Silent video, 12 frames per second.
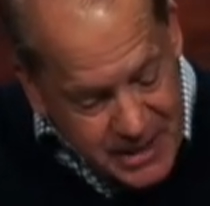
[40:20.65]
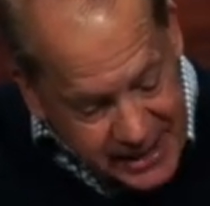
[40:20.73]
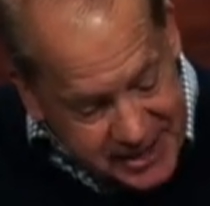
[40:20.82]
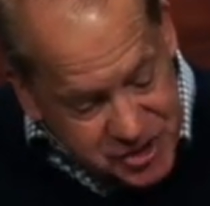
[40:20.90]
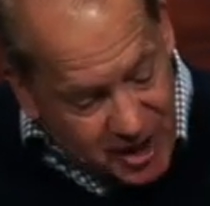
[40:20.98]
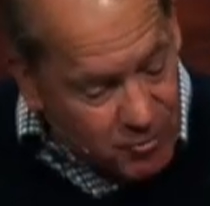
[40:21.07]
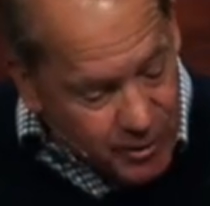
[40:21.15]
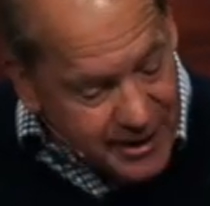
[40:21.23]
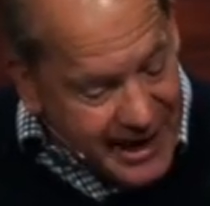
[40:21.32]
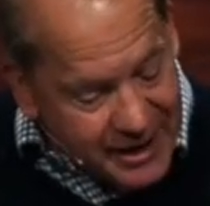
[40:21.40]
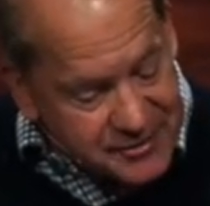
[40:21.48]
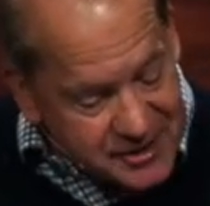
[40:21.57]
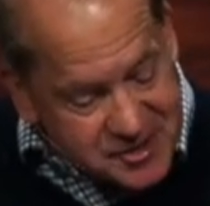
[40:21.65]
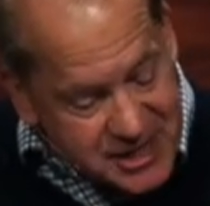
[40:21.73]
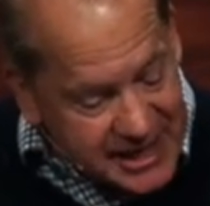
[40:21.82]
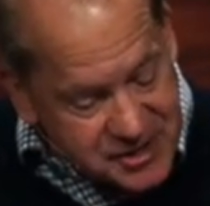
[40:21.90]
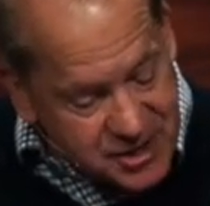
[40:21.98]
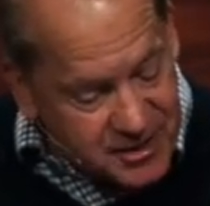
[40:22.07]
He shall wear out the
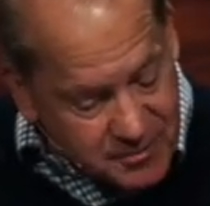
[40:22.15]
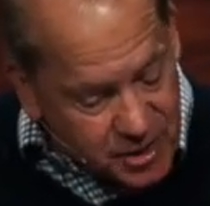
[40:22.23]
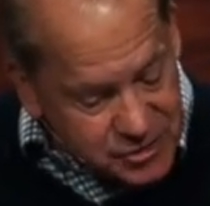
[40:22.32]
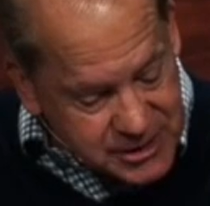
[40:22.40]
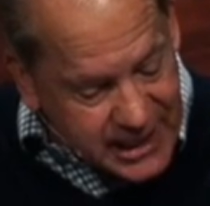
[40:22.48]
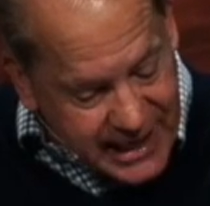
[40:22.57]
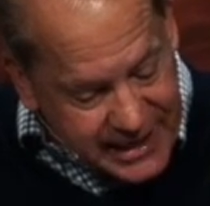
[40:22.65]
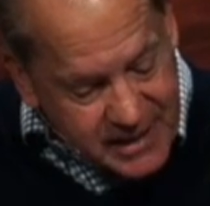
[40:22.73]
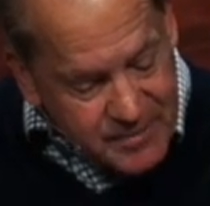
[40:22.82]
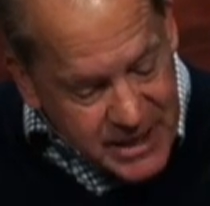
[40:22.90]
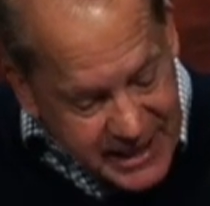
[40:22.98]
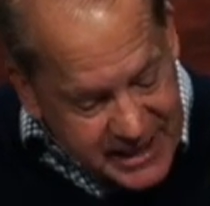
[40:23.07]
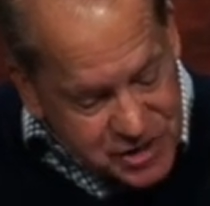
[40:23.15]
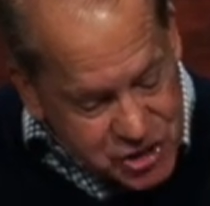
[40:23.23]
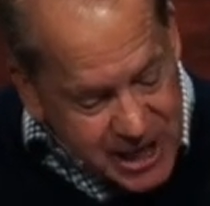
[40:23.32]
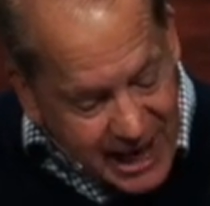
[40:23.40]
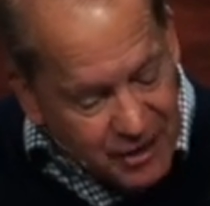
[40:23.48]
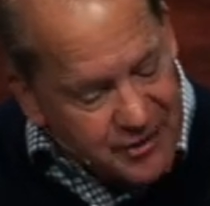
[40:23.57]
saints of the Most High. He
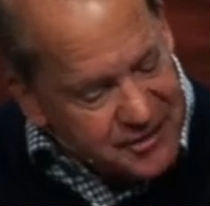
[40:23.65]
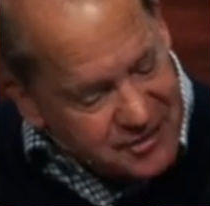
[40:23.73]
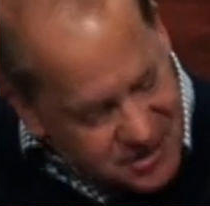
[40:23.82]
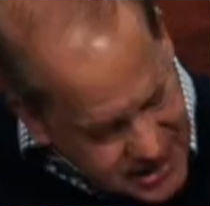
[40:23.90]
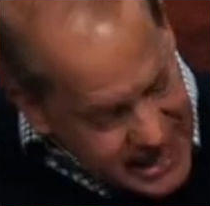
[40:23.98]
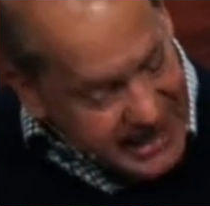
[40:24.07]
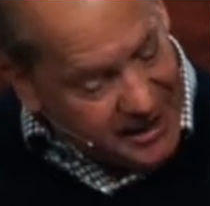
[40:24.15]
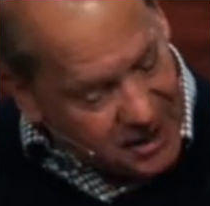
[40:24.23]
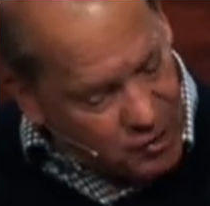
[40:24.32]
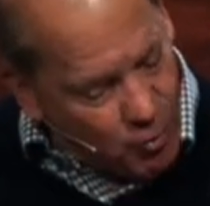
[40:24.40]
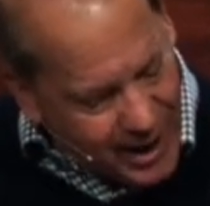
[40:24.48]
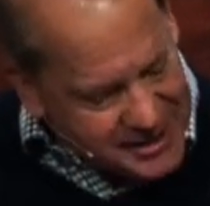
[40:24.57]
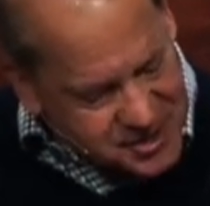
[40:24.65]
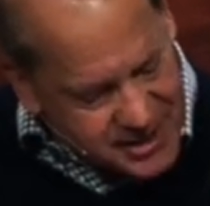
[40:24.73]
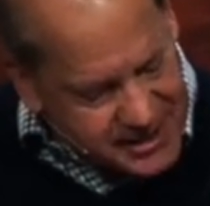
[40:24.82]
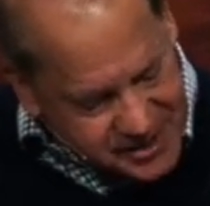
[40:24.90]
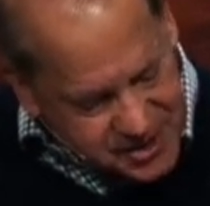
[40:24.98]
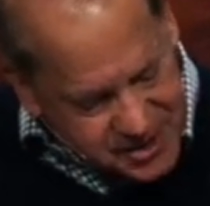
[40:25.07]
shall think, watch
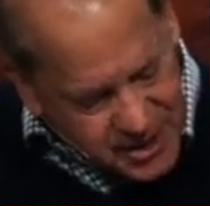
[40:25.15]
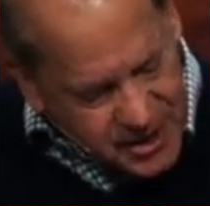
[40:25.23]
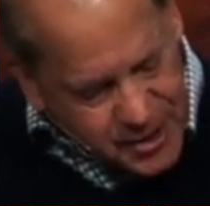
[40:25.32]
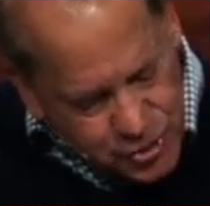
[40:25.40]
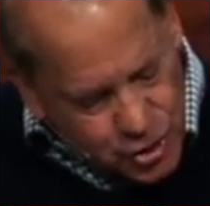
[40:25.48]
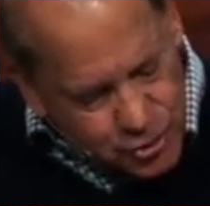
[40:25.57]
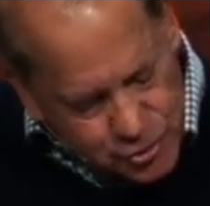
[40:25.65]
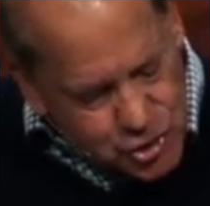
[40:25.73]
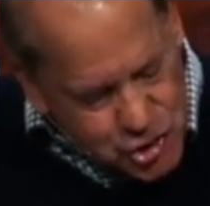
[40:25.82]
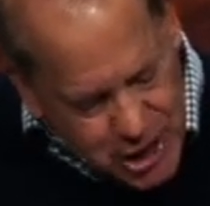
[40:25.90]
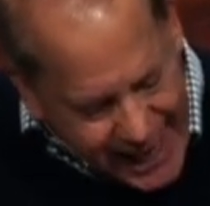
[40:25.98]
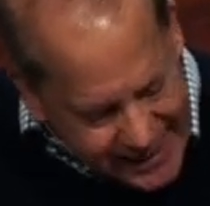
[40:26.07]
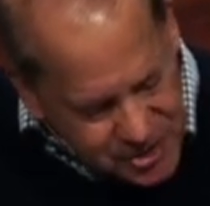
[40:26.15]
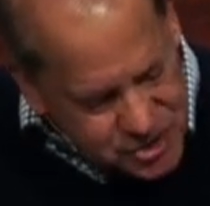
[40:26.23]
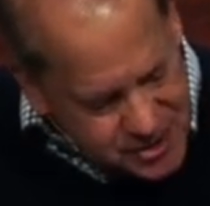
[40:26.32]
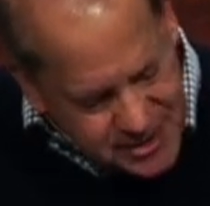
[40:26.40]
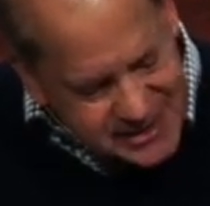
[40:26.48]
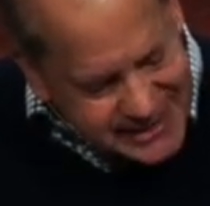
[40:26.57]
this, to
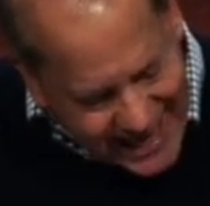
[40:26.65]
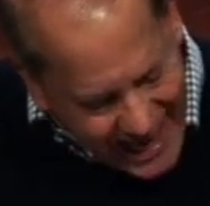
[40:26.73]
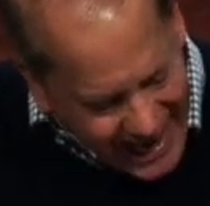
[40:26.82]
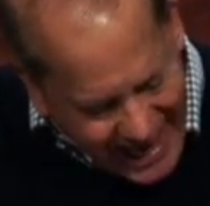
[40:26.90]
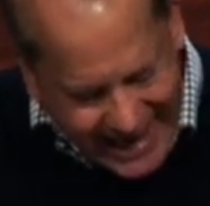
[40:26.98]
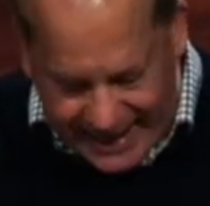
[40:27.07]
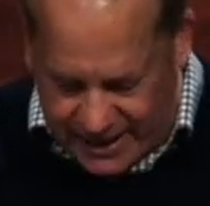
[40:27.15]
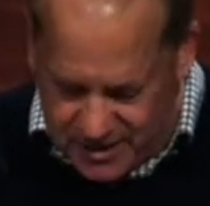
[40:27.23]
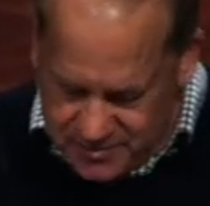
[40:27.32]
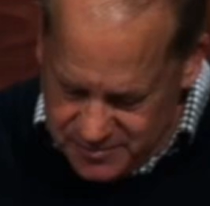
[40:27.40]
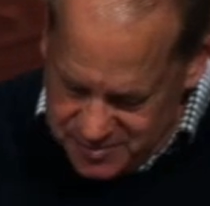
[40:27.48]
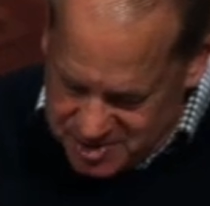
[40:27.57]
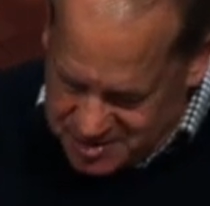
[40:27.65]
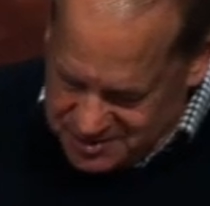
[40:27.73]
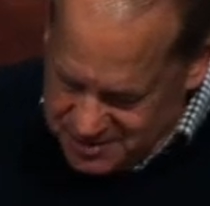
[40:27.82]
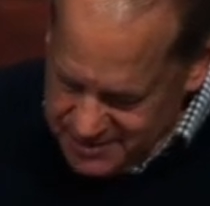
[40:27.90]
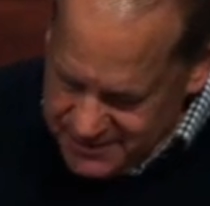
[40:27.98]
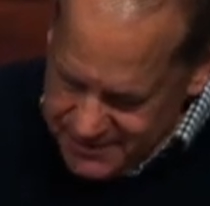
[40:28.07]
change the times